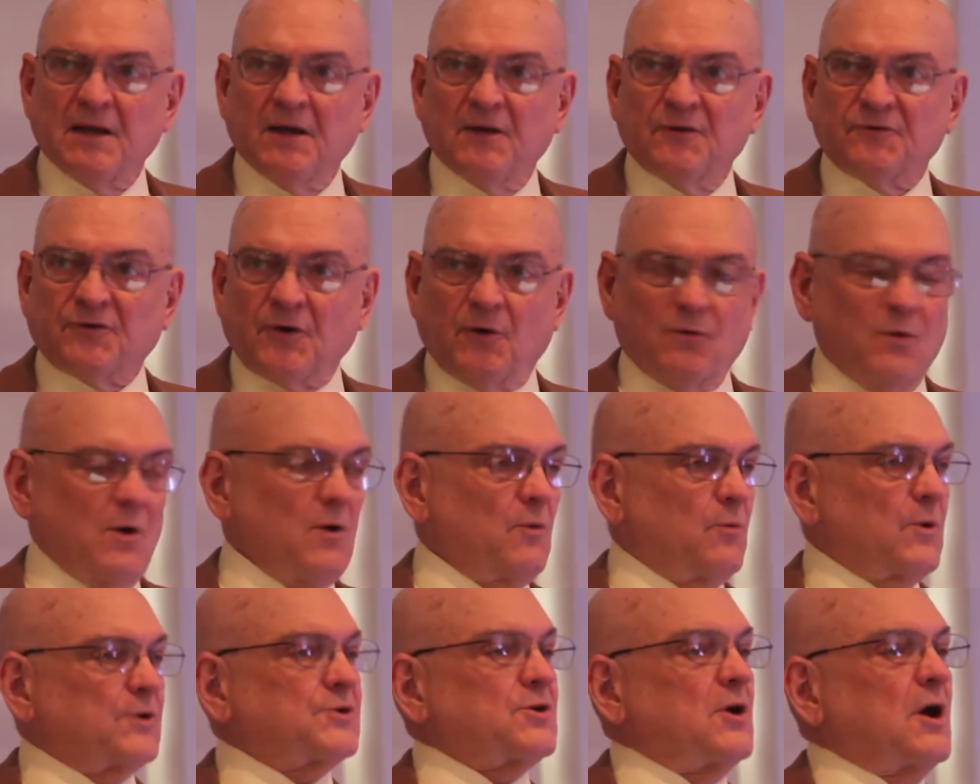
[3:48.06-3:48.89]

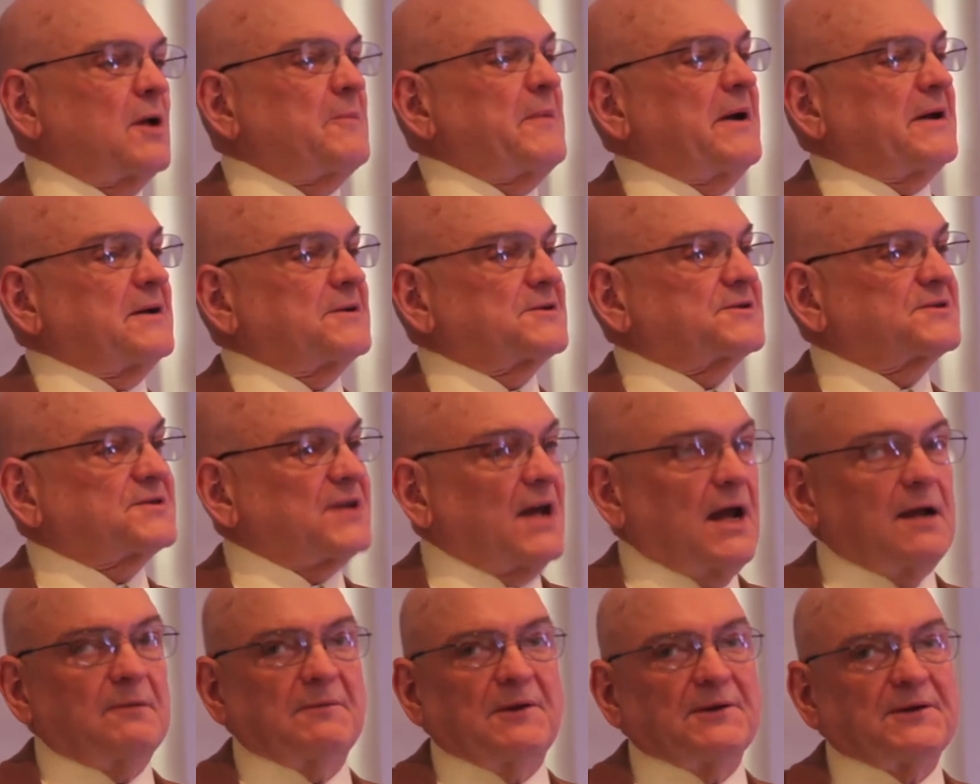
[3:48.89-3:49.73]
So we're talking about a
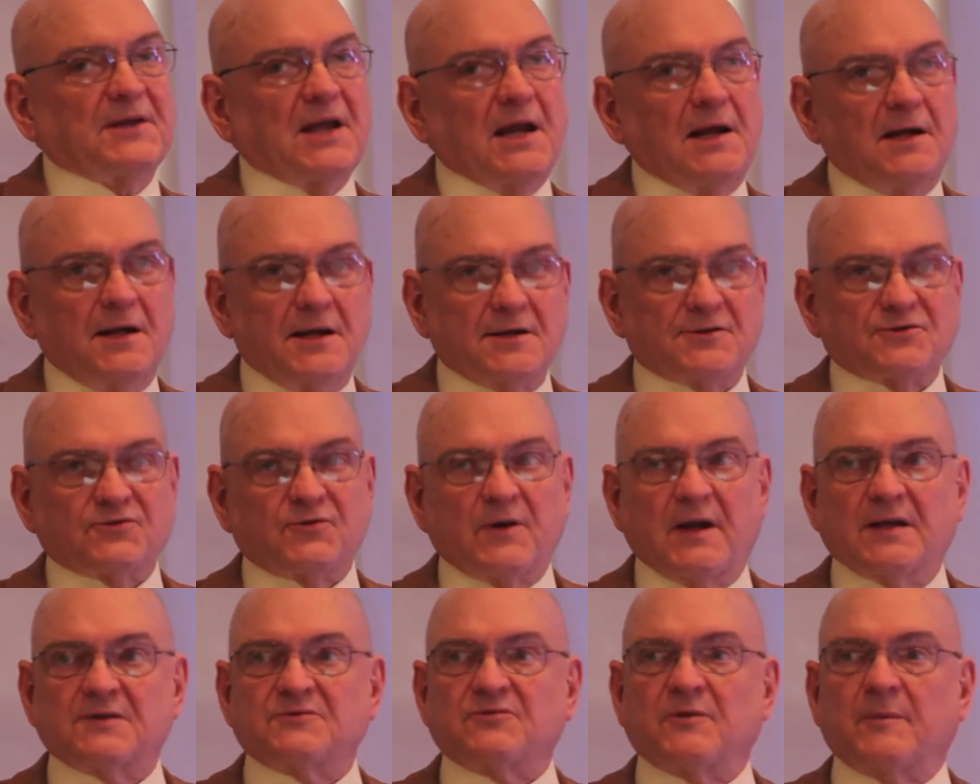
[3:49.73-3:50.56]
simultaneous
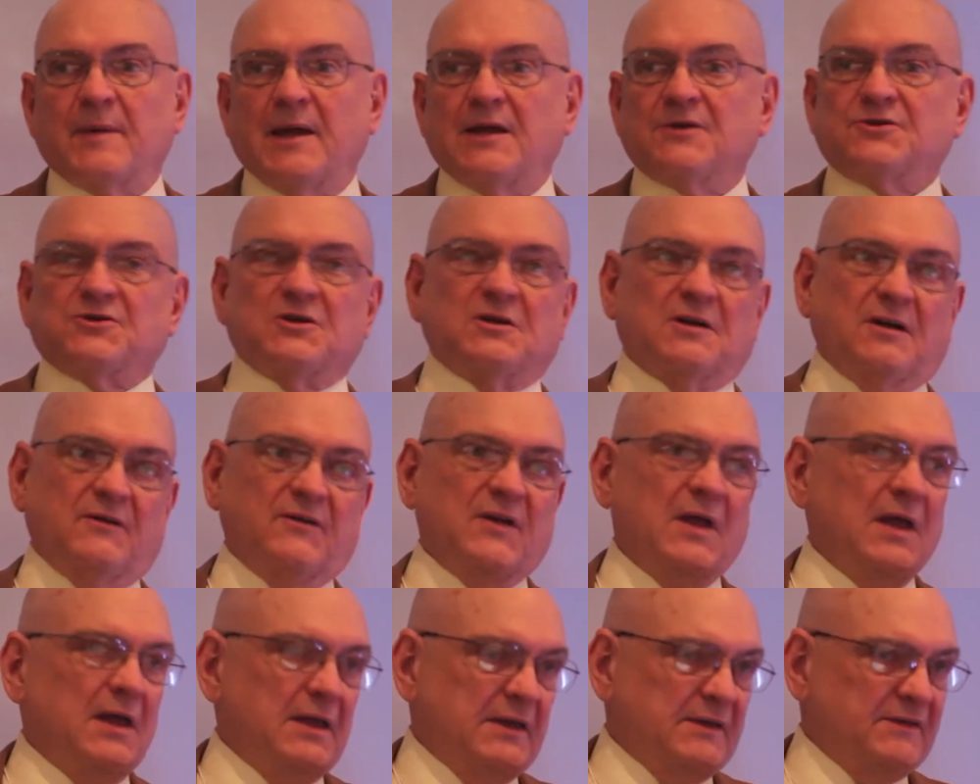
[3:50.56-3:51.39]
transformation
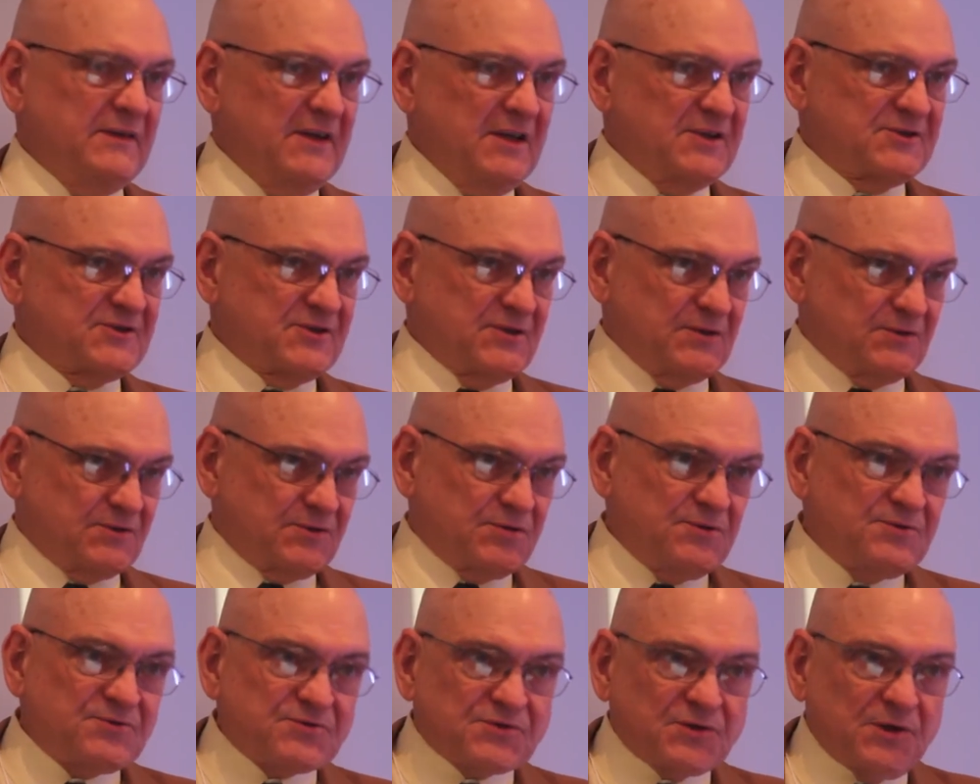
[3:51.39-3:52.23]
of the
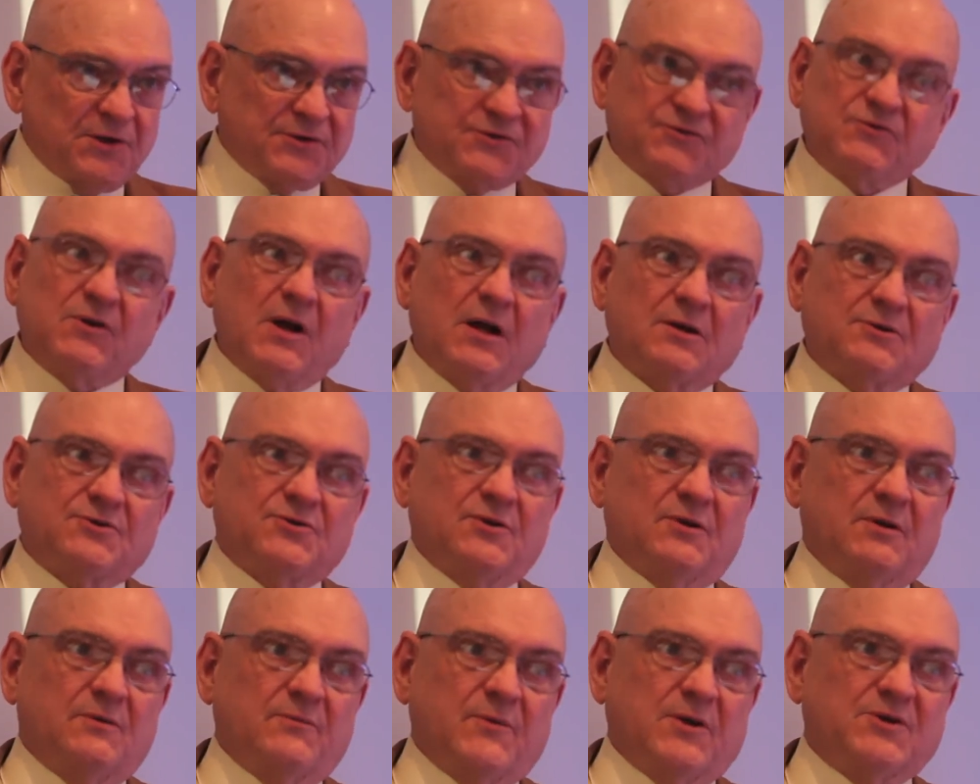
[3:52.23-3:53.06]
institutional
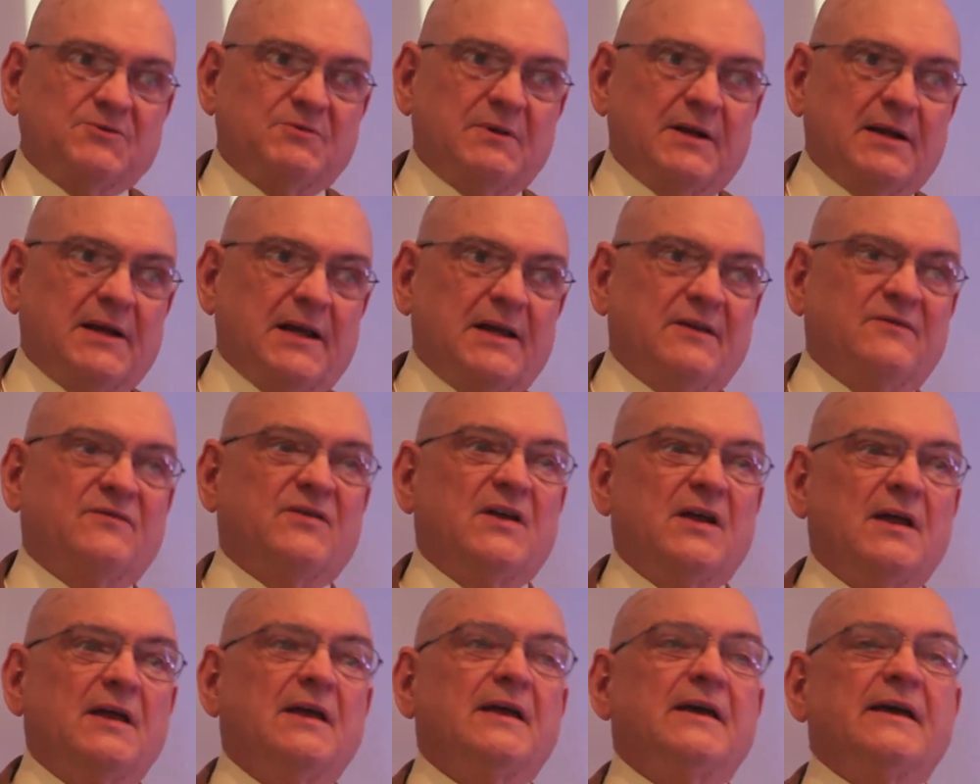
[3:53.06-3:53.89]
structure in which we
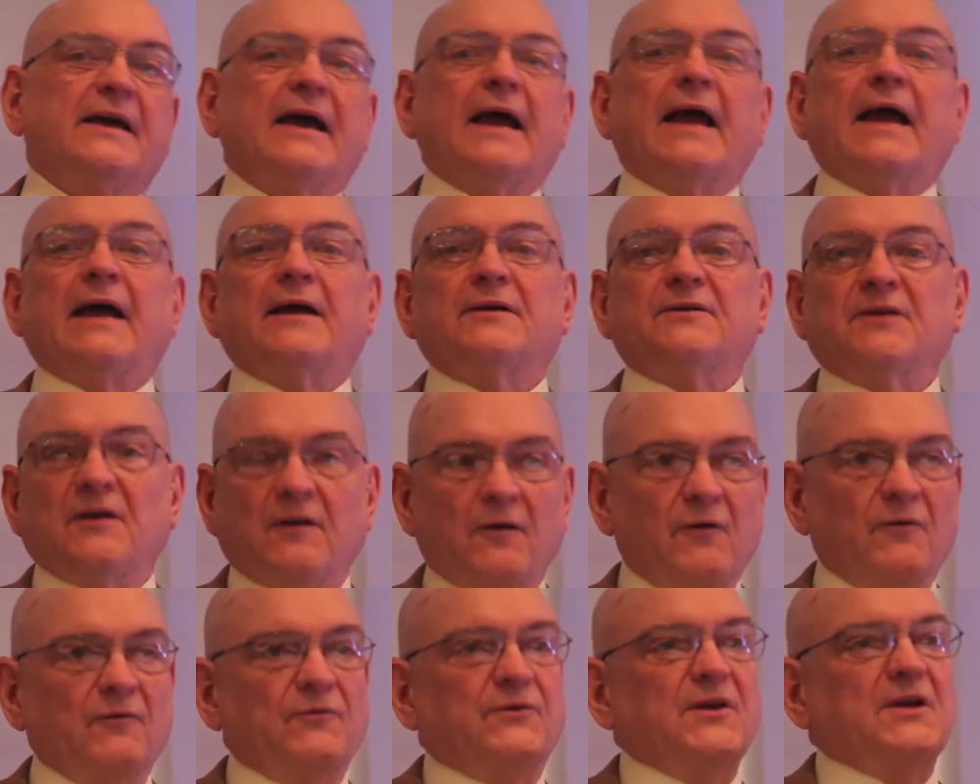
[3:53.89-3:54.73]
live and
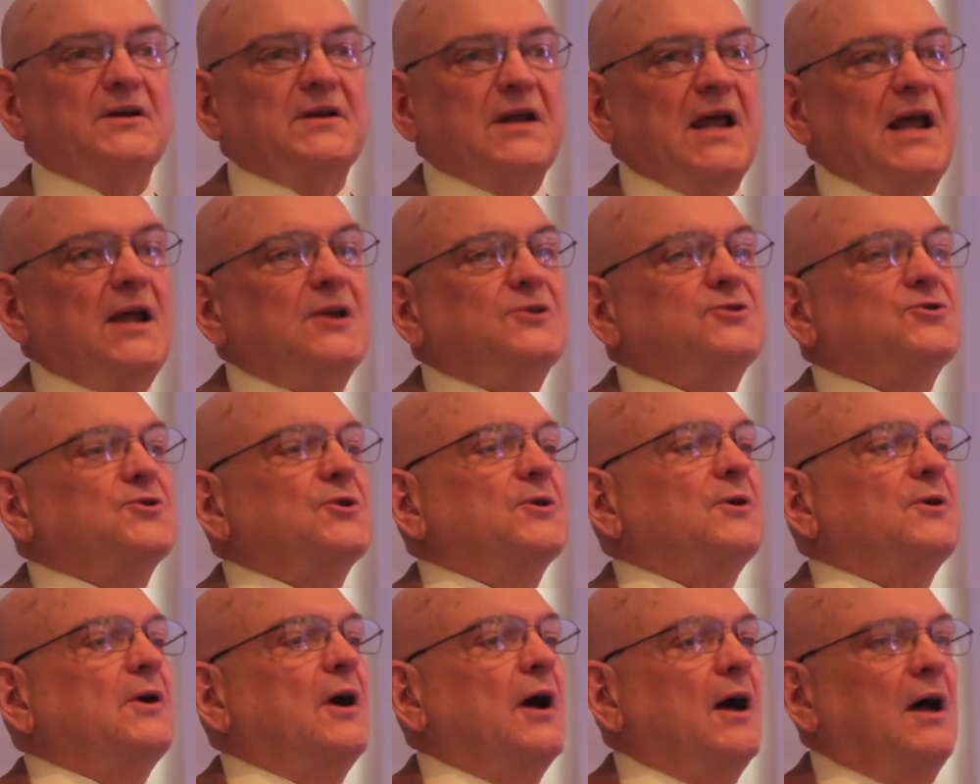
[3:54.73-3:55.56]
the
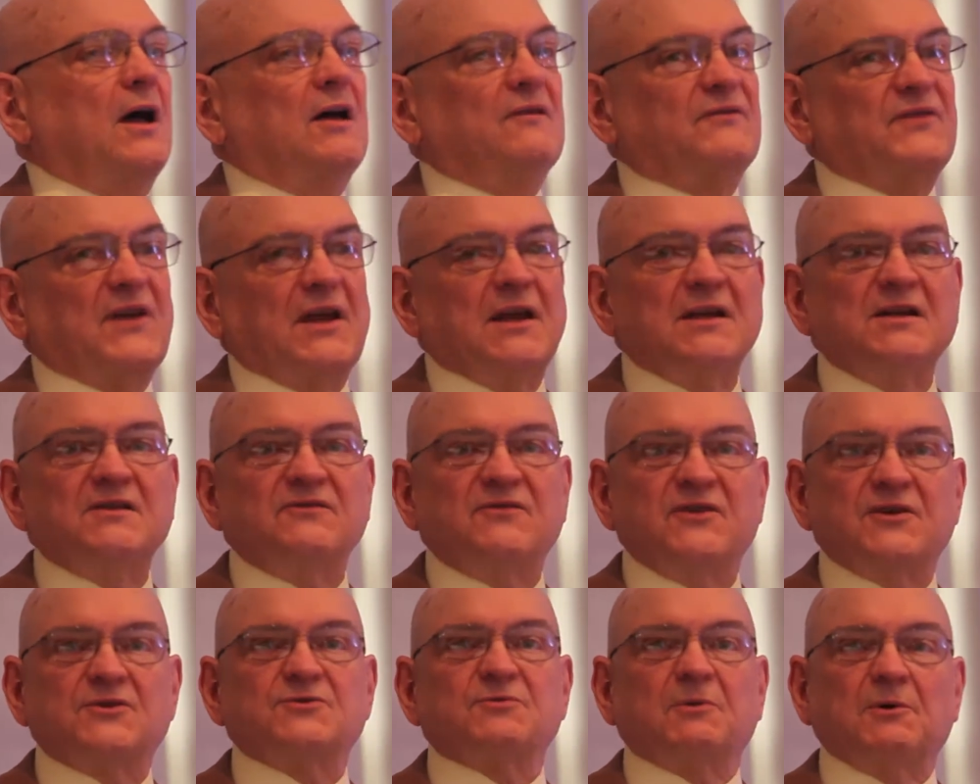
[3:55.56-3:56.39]
nature of
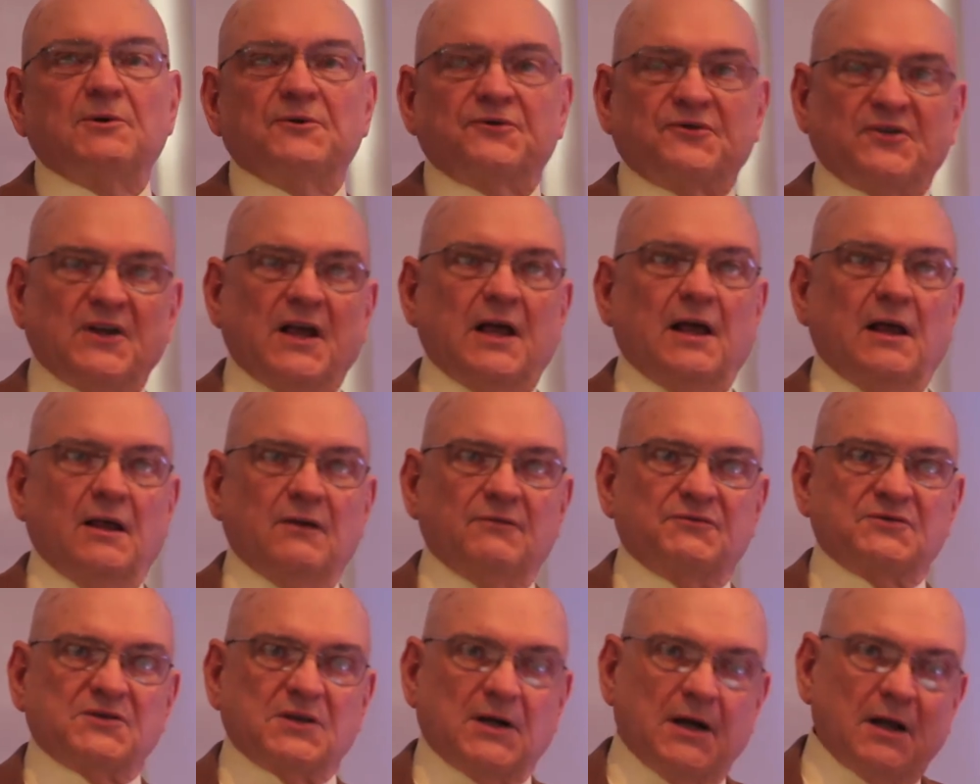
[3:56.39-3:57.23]
individual
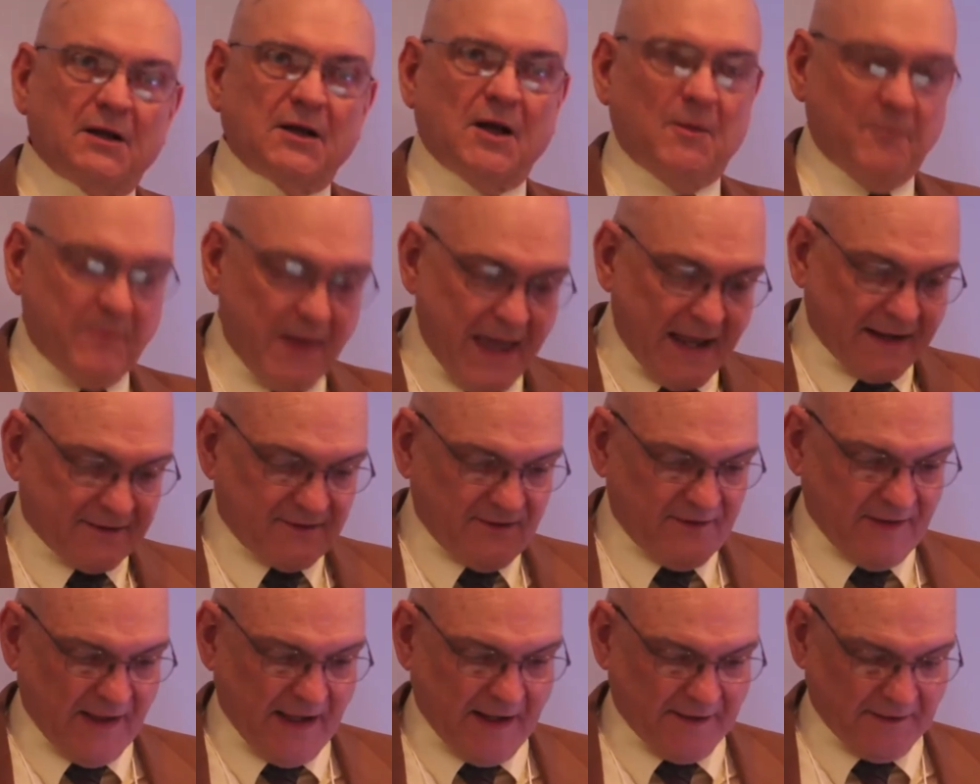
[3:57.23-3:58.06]
selves. And I'll come back
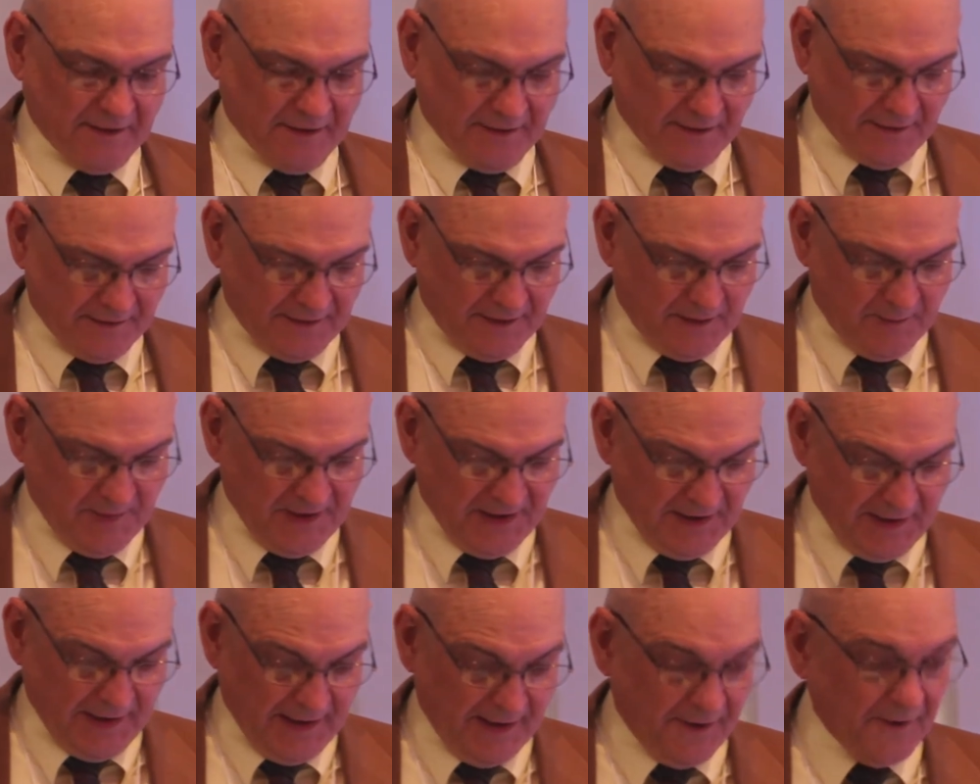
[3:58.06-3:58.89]
to that a little
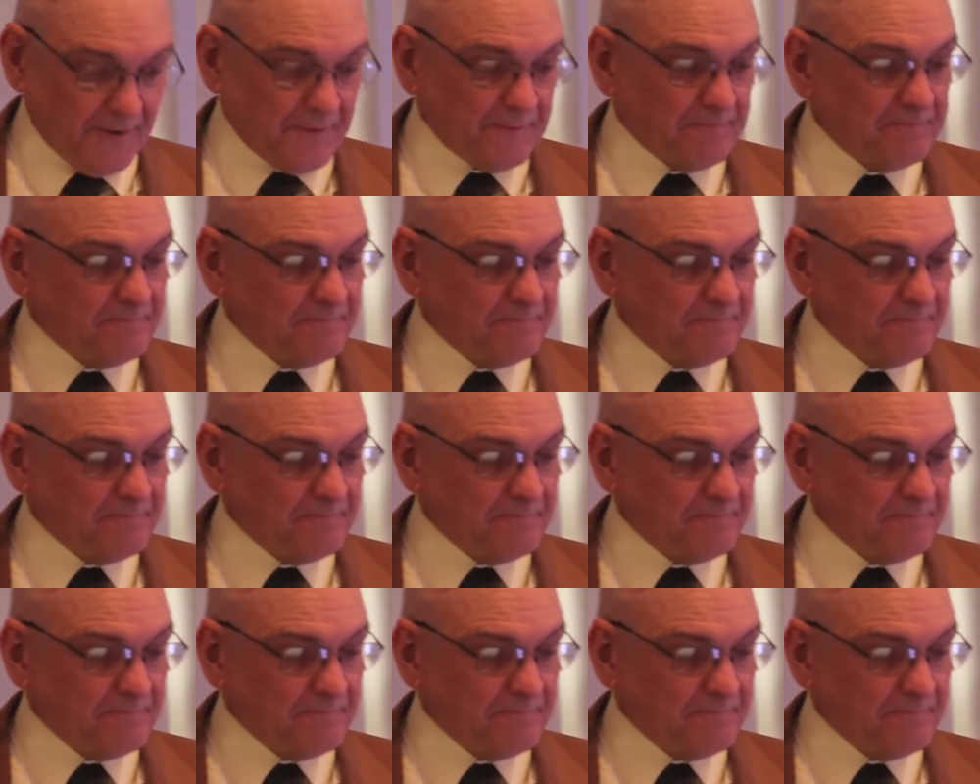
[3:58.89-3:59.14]
bit later.